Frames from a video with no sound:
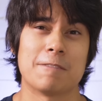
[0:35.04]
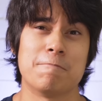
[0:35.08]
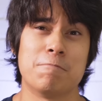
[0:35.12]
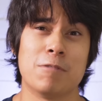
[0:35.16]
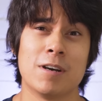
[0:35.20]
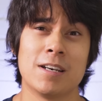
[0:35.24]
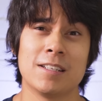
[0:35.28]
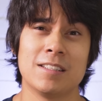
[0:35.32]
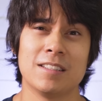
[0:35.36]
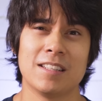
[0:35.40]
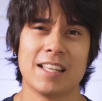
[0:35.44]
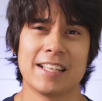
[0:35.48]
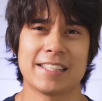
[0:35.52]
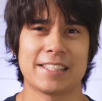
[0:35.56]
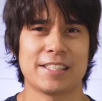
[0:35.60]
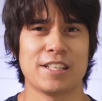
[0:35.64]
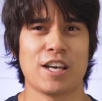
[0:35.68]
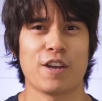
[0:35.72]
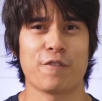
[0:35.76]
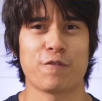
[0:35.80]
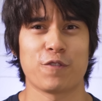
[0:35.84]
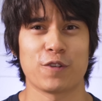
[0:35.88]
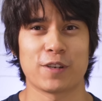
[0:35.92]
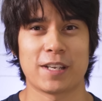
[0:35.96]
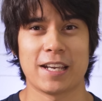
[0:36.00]
But let's
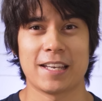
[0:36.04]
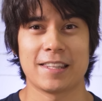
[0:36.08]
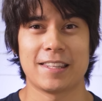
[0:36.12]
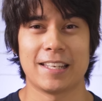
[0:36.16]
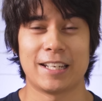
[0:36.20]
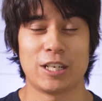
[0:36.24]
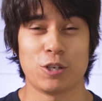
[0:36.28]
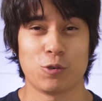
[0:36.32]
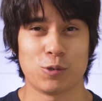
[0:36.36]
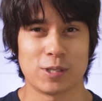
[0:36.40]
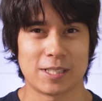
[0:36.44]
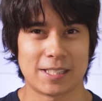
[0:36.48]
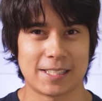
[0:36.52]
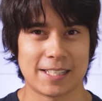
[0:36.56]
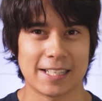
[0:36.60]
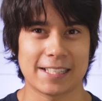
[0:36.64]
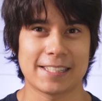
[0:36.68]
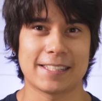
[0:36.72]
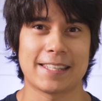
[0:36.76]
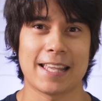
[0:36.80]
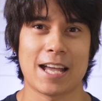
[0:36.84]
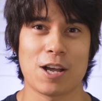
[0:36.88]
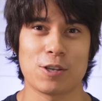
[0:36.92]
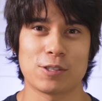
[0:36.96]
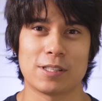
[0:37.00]
not forget that it was
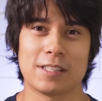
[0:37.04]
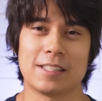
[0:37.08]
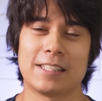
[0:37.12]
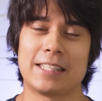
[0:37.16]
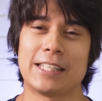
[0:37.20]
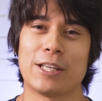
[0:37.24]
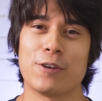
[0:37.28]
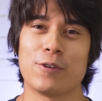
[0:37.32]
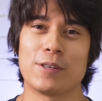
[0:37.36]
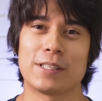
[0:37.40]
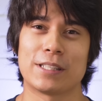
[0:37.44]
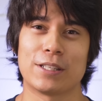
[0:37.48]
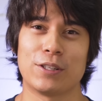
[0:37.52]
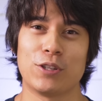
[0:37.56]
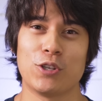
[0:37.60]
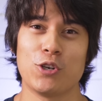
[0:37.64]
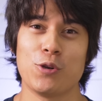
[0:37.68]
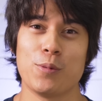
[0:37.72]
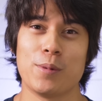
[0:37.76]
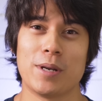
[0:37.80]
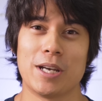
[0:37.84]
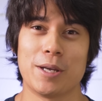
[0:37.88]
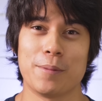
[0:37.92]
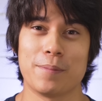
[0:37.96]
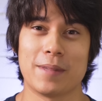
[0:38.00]
6000 series
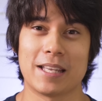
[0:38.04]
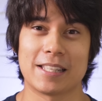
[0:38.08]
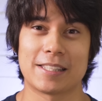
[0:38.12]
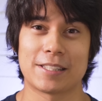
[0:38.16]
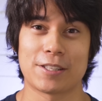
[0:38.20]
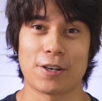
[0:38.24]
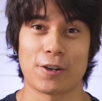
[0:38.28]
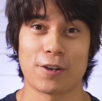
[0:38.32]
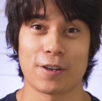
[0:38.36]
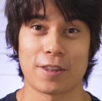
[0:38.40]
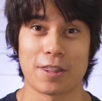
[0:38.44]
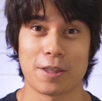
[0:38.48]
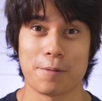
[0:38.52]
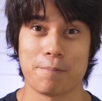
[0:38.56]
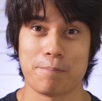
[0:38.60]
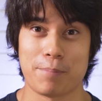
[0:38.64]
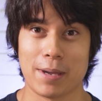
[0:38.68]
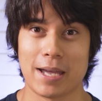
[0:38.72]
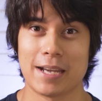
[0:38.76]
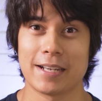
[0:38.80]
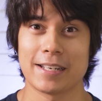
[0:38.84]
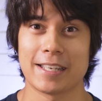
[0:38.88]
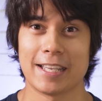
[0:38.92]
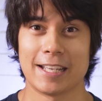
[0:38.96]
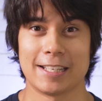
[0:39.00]
aluminum that started the
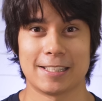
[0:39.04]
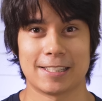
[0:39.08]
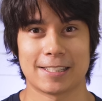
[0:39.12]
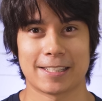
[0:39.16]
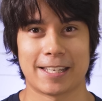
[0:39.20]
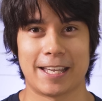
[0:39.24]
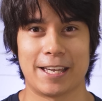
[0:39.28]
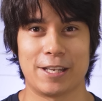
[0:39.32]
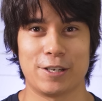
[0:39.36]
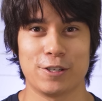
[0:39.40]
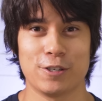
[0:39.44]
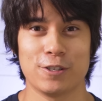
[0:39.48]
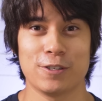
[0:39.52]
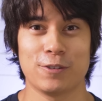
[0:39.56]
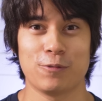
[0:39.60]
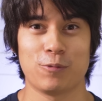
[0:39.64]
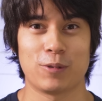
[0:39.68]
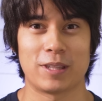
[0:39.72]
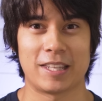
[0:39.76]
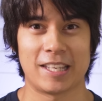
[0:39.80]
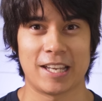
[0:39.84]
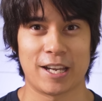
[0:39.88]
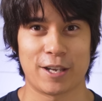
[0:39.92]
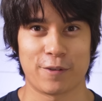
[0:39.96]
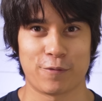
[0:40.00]
Bendgate scandal
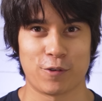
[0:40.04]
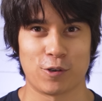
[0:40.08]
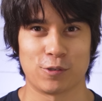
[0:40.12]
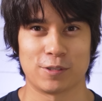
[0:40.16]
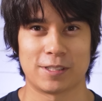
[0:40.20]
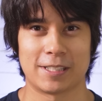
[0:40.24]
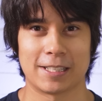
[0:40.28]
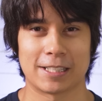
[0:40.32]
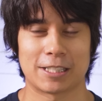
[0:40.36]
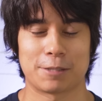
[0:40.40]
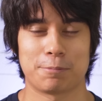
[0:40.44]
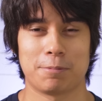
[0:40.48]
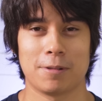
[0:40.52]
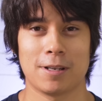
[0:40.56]
with the iPhone 6